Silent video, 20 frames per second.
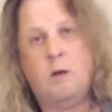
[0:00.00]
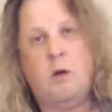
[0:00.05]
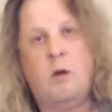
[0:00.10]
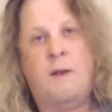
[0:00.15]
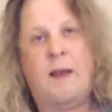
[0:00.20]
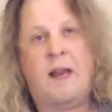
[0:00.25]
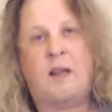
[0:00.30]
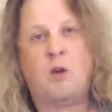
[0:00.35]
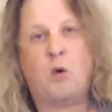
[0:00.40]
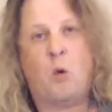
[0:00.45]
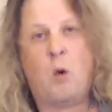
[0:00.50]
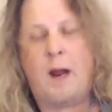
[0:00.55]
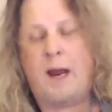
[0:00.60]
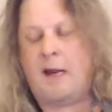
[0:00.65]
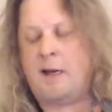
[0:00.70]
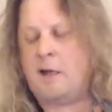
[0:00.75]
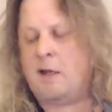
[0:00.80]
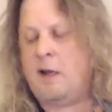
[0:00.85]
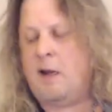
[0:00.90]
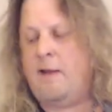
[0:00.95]
Do that
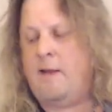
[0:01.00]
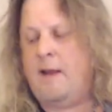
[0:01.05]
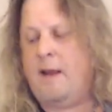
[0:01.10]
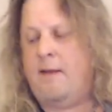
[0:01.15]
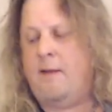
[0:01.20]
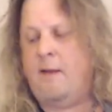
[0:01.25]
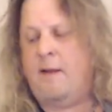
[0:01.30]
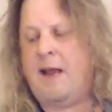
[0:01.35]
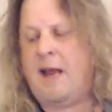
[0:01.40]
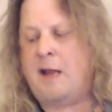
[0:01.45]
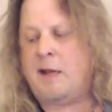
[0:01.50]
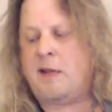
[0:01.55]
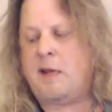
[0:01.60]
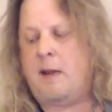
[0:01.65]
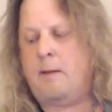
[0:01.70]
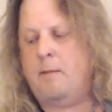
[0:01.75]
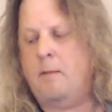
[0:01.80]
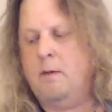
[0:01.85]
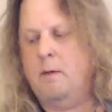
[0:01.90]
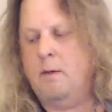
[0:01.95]
twice, and then the last
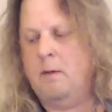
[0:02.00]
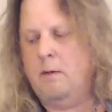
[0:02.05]
time